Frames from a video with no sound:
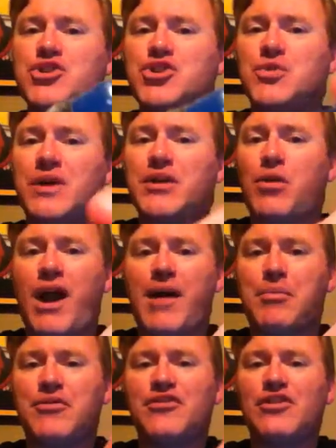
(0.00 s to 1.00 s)
Shrink
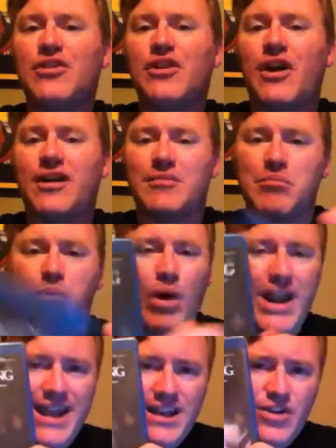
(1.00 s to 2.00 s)
wrap still on it.
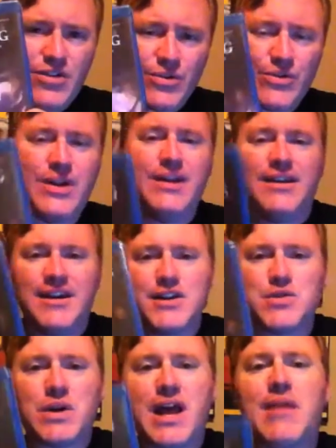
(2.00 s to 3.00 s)
Brand new.
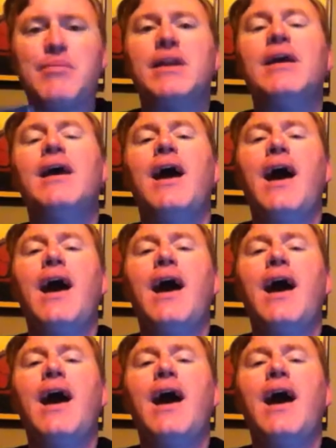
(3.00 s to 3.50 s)
Here's what happened.